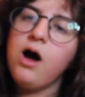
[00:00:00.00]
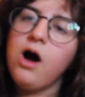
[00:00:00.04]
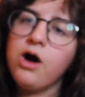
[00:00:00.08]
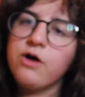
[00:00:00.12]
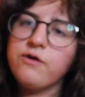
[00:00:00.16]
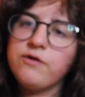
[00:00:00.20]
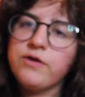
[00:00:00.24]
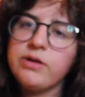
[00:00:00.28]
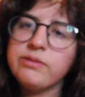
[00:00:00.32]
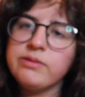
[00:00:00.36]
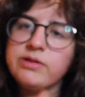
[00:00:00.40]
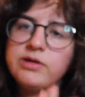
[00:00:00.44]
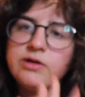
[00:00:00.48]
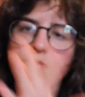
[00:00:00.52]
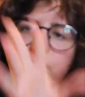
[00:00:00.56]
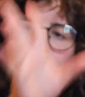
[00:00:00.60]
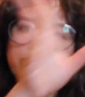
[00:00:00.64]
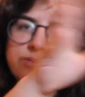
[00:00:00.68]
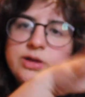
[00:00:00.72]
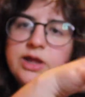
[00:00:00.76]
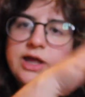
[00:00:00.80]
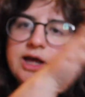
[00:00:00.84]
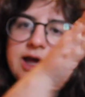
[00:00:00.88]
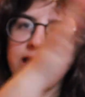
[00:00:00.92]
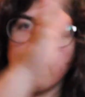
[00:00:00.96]
our family does
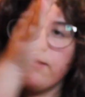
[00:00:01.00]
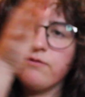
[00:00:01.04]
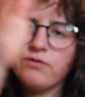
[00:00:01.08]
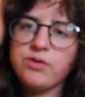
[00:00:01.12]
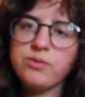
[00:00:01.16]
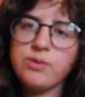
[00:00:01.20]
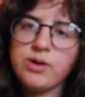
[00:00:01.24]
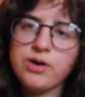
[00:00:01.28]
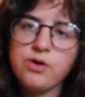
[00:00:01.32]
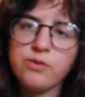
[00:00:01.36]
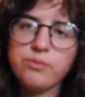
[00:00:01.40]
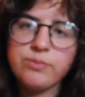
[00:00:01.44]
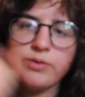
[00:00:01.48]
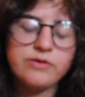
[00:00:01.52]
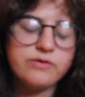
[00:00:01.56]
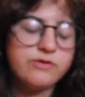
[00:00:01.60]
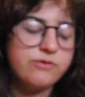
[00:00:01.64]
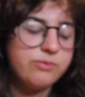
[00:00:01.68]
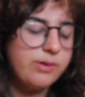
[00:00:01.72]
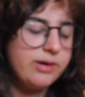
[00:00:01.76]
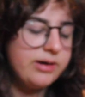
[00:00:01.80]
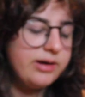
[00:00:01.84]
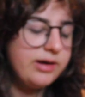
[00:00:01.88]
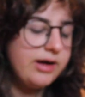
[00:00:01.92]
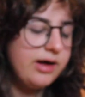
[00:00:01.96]
it where like everyone
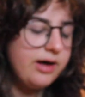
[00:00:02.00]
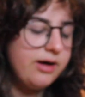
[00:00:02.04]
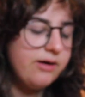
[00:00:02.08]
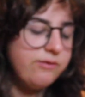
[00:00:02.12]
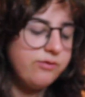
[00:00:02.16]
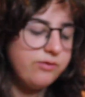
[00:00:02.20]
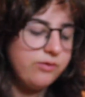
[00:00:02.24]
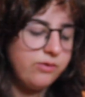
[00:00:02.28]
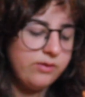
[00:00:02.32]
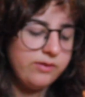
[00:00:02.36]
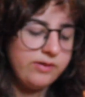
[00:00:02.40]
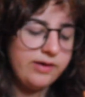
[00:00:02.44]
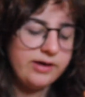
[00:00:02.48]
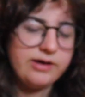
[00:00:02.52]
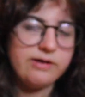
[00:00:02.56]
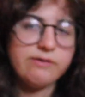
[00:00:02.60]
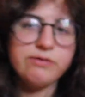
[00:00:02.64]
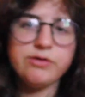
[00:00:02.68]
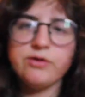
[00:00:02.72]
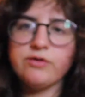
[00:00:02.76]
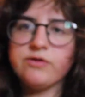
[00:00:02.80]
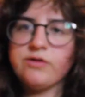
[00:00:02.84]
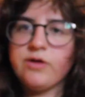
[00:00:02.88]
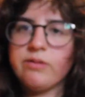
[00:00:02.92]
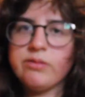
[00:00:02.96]
opens one gift or like
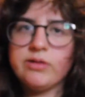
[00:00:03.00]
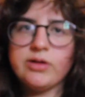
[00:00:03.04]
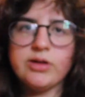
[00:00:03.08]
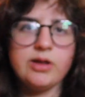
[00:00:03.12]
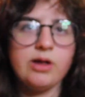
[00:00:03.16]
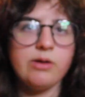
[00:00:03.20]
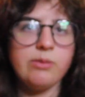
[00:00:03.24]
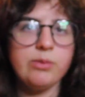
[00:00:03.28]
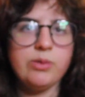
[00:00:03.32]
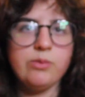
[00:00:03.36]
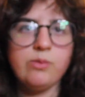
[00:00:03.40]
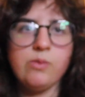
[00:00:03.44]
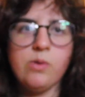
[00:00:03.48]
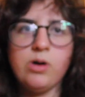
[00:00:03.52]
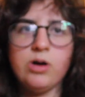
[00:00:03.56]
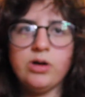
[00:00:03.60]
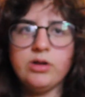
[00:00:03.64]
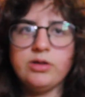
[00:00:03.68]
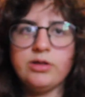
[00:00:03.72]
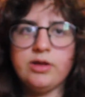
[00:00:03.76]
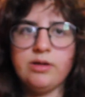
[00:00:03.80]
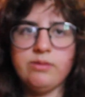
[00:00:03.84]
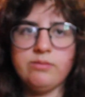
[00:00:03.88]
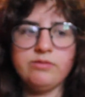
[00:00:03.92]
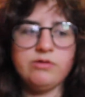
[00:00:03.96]
if there's something that we
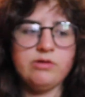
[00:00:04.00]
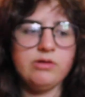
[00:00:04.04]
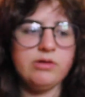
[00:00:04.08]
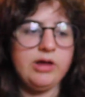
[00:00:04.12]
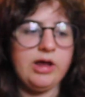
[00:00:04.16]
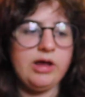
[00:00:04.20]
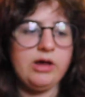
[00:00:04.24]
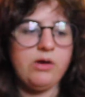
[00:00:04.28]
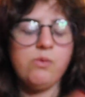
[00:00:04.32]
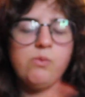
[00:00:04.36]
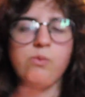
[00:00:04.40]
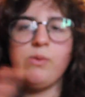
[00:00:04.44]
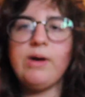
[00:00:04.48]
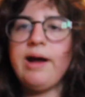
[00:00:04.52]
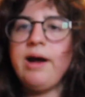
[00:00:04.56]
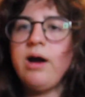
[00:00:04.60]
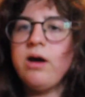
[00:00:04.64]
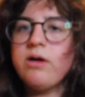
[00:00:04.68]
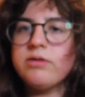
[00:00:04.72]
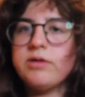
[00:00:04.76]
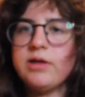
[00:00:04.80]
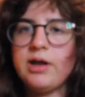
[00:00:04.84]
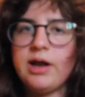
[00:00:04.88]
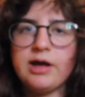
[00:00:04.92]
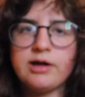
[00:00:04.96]
want them to like
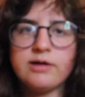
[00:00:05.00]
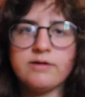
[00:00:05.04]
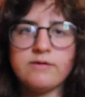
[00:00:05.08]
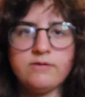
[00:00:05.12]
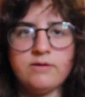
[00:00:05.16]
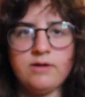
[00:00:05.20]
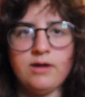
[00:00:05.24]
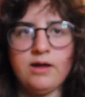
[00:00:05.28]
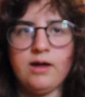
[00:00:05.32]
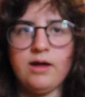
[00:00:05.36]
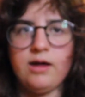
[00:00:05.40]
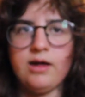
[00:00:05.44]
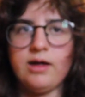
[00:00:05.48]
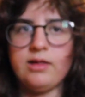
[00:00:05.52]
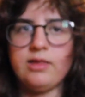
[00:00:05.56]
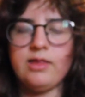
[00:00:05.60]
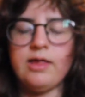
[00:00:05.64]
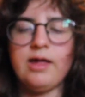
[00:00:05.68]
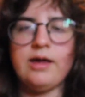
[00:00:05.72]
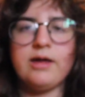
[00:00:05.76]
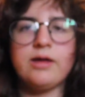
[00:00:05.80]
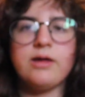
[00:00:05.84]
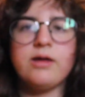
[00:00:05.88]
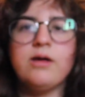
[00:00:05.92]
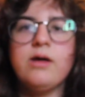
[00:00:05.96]
wear the next day
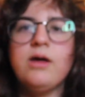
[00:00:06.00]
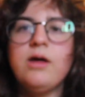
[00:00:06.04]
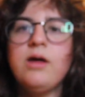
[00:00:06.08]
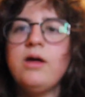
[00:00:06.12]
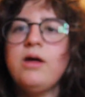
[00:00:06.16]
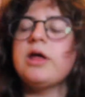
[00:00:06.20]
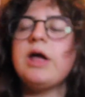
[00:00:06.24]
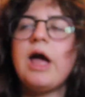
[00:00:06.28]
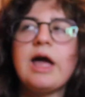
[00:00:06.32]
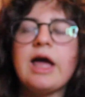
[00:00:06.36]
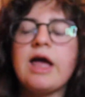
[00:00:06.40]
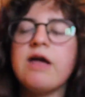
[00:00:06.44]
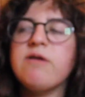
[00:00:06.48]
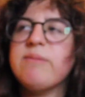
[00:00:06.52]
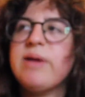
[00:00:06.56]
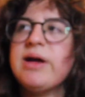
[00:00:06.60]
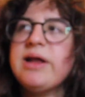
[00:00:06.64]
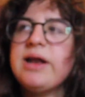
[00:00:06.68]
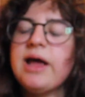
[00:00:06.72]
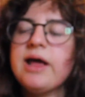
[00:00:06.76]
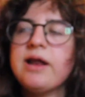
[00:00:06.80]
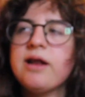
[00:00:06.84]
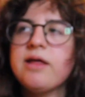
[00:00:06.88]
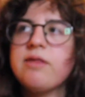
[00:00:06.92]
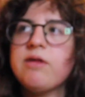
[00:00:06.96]
like like I gave my
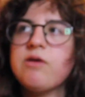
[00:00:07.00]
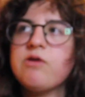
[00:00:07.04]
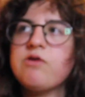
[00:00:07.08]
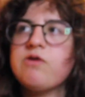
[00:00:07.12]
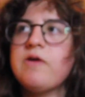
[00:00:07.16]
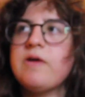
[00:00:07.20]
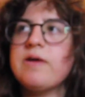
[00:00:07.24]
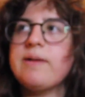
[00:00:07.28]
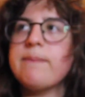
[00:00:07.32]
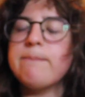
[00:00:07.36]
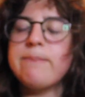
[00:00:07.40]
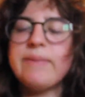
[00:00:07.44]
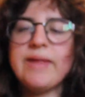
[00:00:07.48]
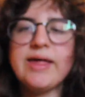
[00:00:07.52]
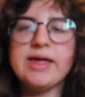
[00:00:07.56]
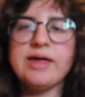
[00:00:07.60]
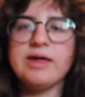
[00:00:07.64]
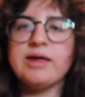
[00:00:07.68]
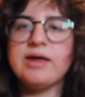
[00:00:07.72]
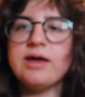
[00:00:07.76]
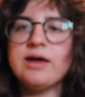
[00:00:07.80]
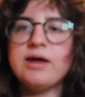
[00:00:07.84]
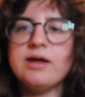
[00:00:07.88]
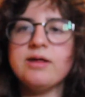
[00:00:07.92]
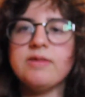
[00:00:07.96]
nana this like
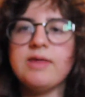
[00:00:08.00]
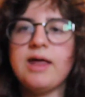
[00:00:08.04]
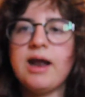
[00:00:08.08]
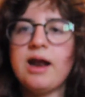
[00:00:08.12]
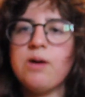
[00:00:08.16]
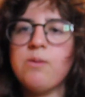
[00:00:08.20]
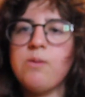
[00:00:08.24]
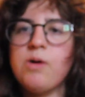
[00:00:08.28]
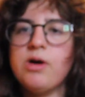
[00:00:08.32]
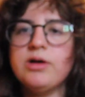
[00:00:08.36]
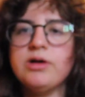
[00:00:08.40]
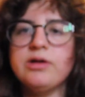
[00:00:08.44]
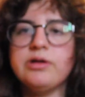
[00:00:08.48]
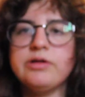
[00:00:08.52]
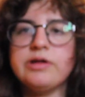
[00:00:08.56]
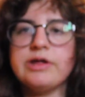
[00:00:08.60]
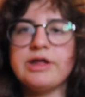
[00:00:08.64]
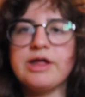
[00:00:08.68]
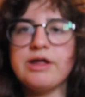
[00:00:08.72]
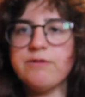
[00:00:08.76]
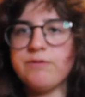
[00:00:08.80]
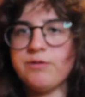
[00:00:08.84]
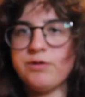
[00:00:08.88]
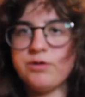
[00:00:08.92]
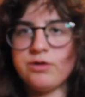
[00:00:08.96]
blanket that I wanted to
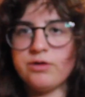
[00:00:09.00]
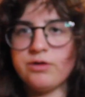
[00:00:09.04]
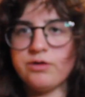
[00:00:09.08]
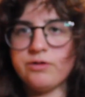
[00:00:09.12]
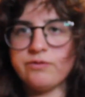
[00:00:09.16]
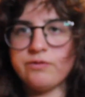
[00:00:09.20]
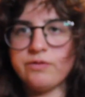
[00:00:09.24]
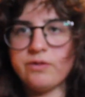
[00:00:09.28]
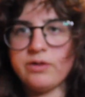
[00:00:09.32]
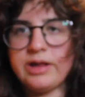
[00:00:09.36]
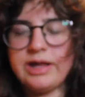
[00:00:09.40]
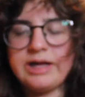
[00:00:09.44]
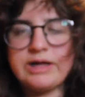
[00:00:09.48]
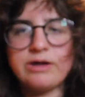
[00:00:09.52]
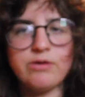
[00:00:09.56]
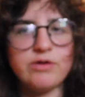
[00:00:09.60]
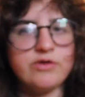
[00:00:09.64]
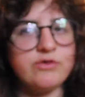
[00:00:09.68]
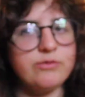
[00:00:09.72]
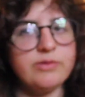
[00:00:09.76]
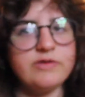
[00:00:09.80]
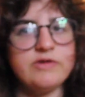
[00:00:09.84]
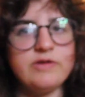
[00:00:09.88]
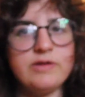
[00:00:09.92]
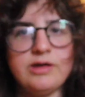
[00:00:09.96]
give her for like
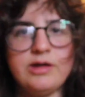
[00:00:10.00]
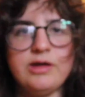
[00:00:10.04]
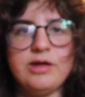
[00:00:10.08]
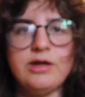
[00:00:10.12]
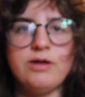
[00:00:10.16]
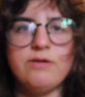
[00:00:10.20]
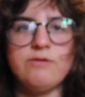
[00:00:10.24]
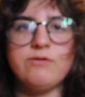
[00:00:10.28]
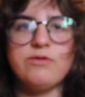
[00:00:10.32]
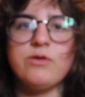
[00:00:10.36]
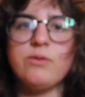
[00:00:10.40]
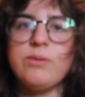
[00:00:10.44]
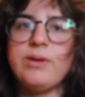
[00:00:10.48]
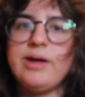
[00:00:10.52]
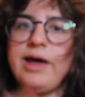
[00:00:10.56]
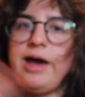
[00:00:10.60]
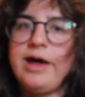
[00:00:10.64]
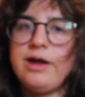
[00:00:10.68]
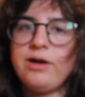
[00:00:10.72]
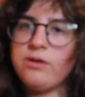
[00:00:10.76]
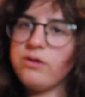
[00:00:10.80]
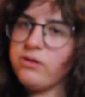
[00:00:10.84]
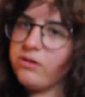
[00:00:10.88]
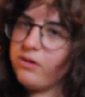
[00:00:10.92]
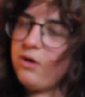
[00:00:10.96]
Christmas Eve so we
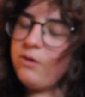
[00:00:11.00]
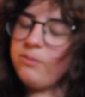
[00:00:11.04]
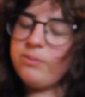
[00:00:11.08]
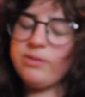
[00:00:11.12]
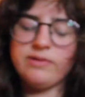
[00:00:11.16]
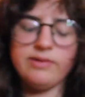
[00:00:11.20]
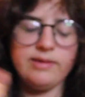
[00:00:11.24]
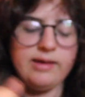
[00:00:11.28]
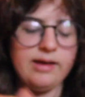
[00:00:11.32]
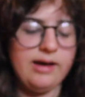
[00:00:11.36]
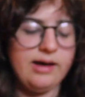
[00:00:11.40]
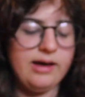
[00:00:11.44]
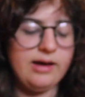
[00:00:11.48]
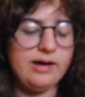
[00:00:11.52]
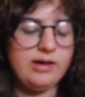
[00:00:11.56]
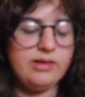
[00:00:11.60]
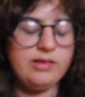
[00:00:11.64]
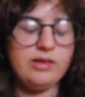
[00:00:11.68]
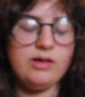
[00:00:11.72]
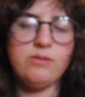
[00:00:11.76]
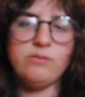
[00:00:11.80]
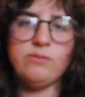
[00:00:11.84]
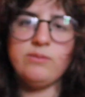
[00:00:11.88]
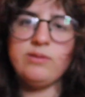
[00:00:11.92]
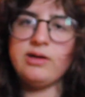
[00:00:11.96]
had her open that
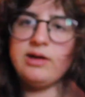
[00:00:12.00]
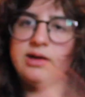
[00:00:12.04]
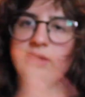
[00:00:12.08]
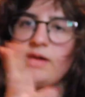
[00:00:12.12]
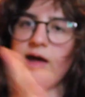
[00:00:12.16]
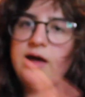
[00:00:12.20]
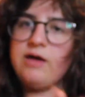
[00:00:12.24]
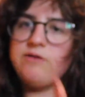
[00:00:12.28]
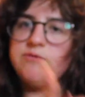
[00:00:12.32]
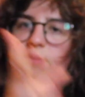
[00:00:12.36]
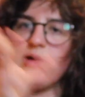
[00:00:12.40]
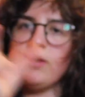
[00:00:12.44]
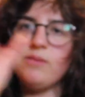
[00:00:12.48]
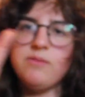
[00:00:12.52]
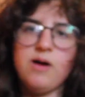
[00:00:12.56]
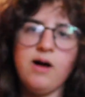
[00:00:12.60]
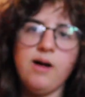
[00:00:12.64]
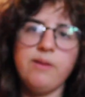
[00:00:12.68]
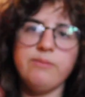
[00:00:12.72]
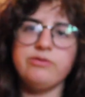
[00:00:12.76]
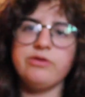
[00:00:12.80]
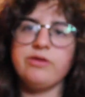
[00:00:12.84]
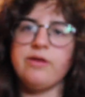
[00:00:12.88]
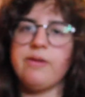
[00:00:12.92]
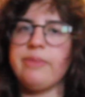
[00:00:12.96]
and then we gave my
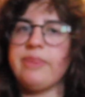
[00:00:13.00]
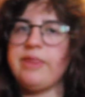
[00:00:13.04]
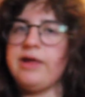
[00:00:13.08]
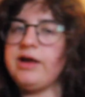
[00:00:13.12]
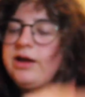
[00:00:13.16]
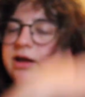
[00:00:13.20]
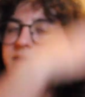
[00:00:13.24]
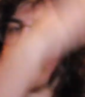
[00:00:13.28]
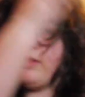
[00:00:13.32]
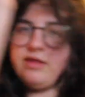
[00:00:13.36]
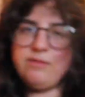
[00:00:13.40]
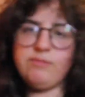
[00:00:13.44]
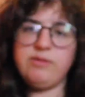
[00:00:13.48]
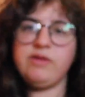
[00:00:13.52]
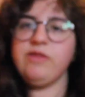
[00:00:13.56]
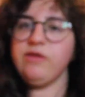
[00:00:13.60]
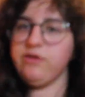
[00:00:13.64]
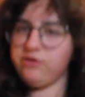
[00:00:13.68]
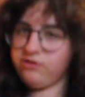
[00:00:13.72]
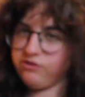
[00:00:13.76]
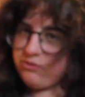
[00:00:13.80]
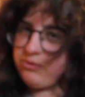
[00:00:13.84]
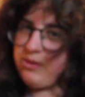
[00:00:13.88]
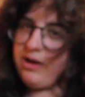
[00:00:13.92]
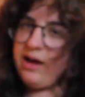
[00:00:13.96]
mom something and then, but
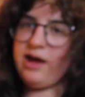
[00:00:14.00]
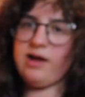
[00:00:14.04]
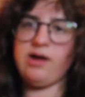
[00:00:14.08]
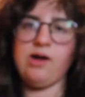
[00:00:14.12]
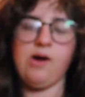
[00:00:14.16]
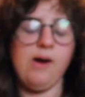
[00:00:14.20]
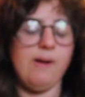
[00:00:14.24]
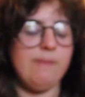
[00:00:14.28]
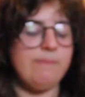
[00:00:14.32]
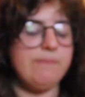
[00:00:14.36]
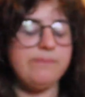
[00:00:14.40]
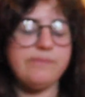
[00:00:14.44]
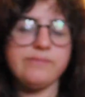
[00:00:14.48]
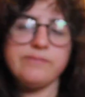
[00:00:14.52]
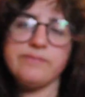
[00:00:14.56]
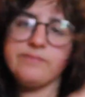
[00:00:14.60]
this is what I got